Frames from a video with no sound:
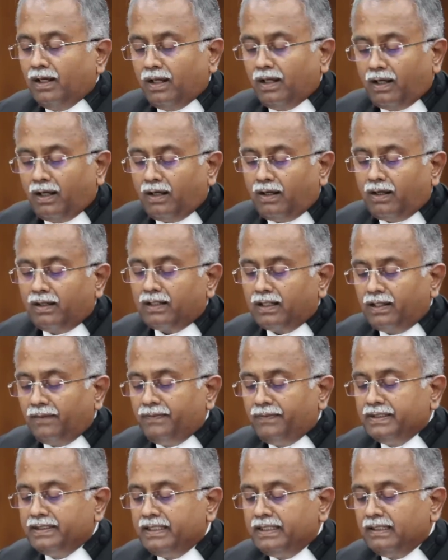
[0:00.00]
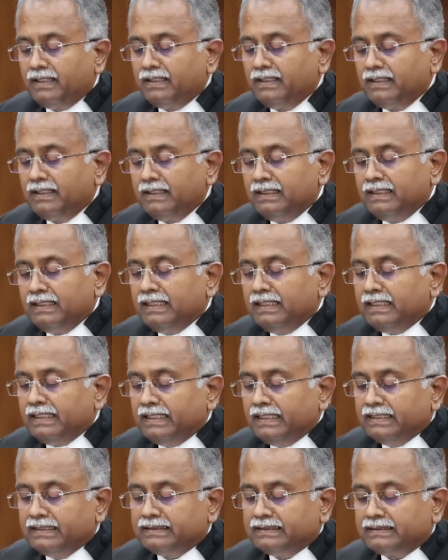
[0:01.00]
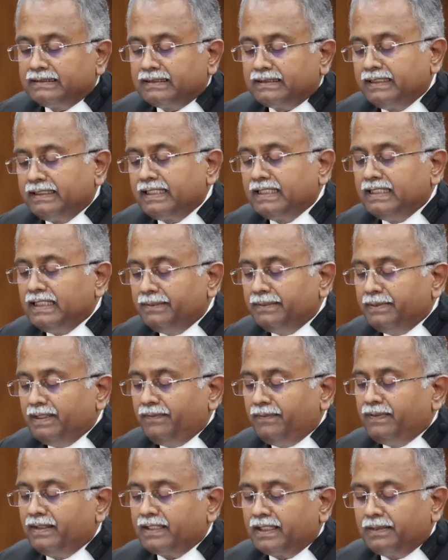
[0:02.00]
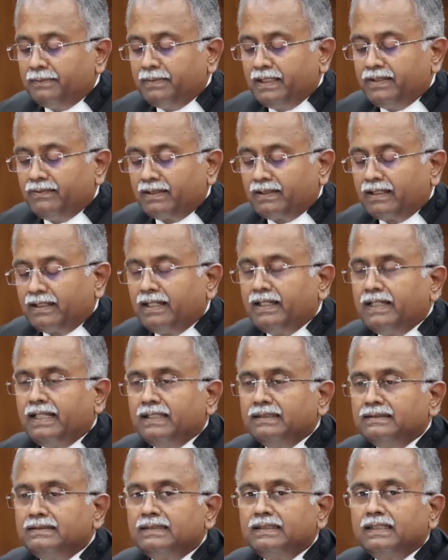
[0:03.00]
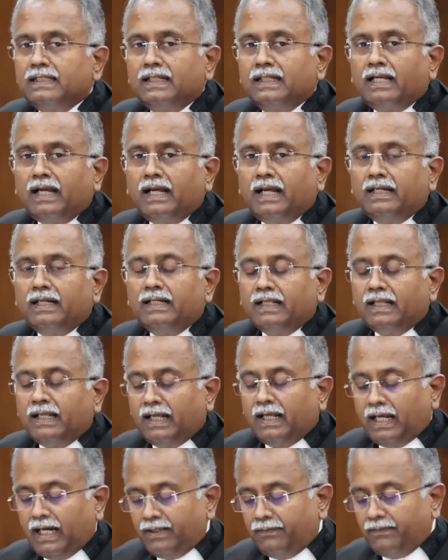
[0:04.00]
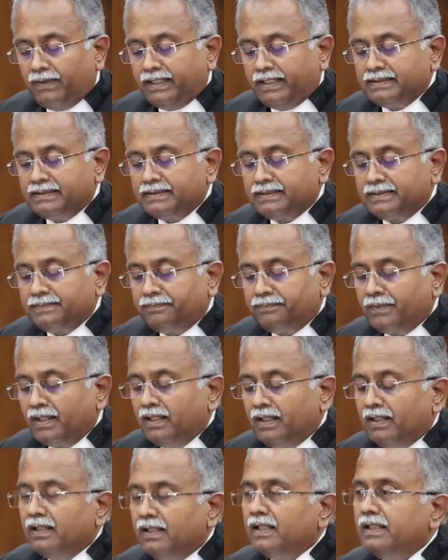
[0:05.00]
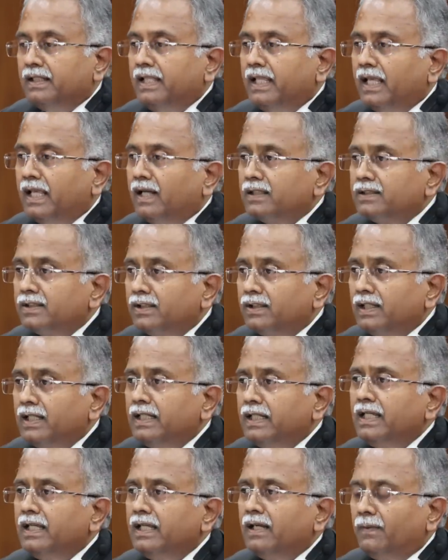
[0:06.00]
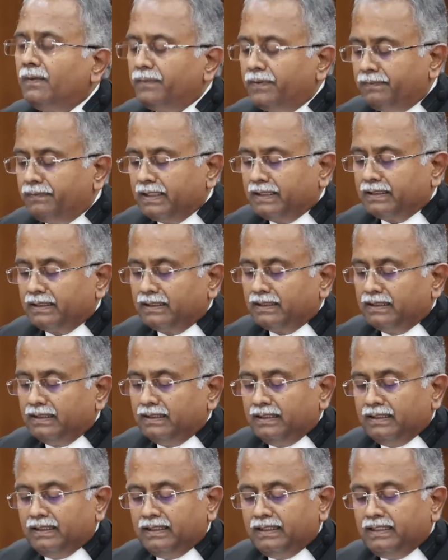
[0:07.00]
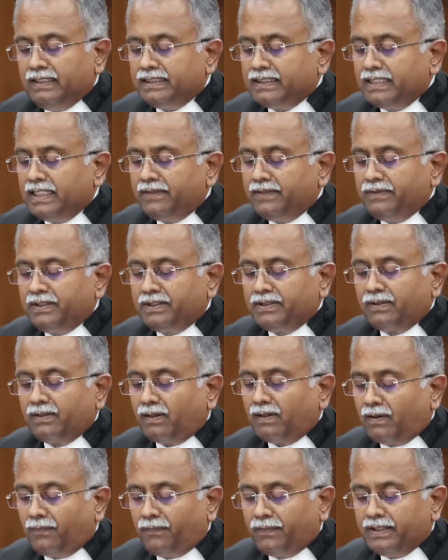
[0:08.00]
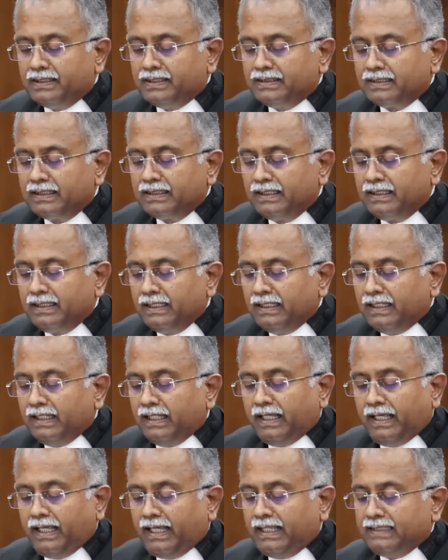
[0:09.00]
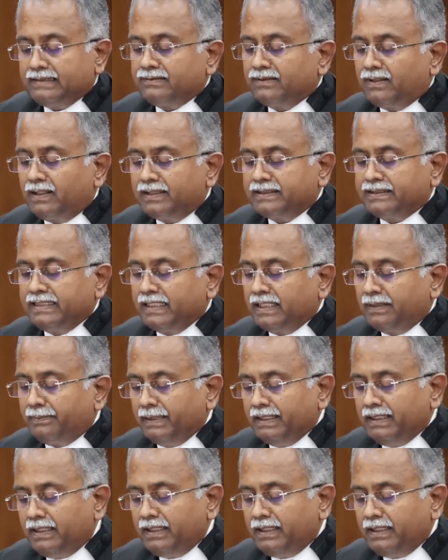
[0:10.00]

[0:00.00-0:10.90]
or official, is certainly benefited by your guidance and advice. The authority of your distinguished office has not set up any